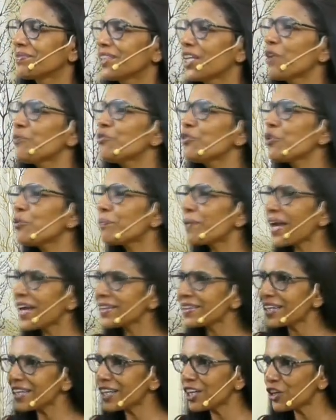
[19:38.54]
If you
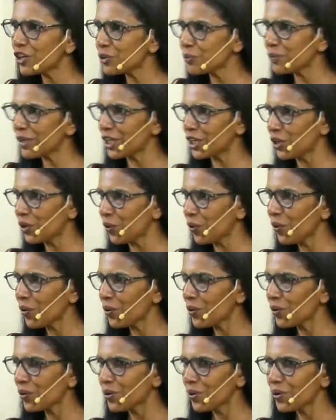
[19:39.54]
break the government law,
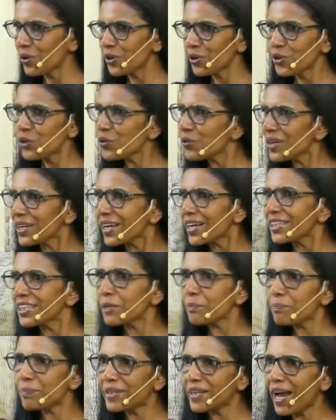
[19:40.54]
you will get
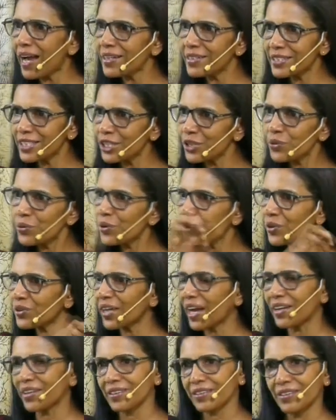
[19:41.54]
the penalty. You know
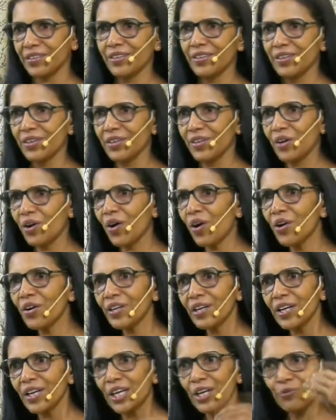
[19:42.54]
that. Or
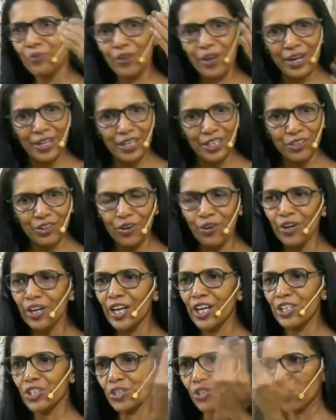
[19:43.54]
if you are in
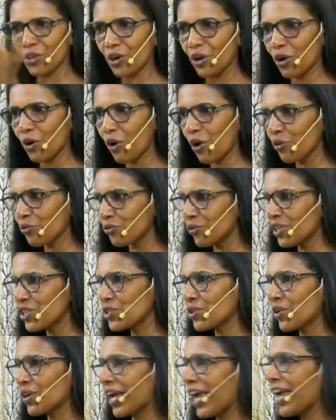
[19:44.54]
college or
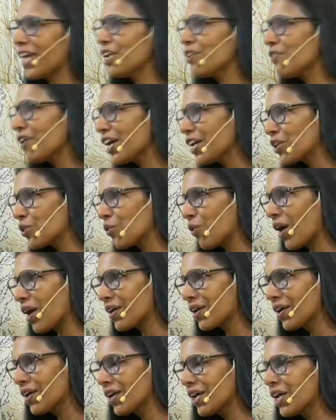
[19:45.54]
office or anywhere you are,
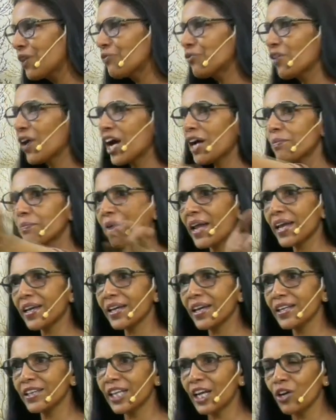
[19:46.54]
if you are
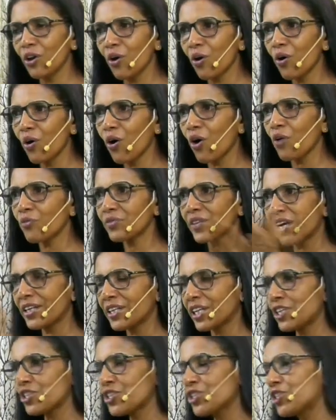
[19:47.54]
breaking the law of
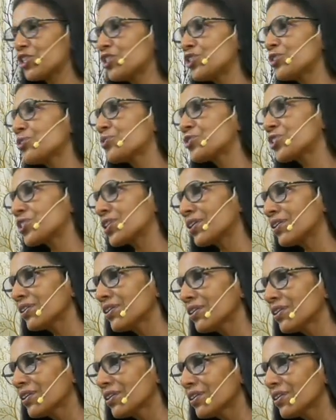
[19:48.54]
that institution,